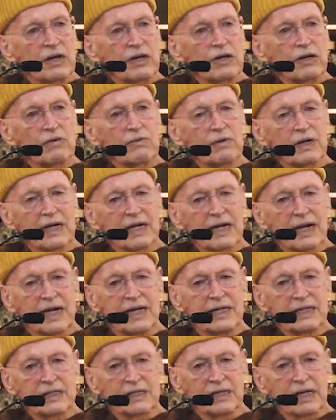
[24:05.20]
you
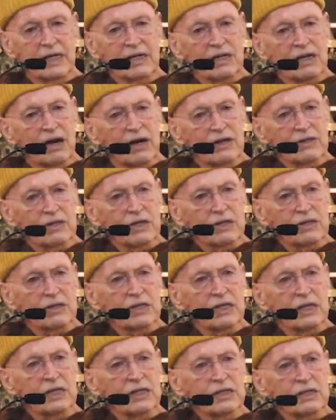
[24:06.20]
realize that
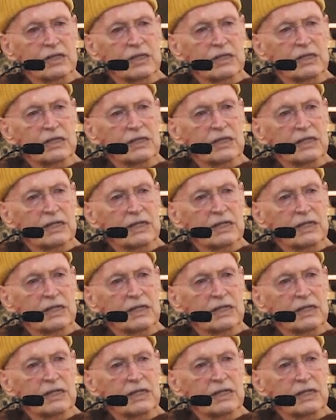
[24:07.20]
consciousness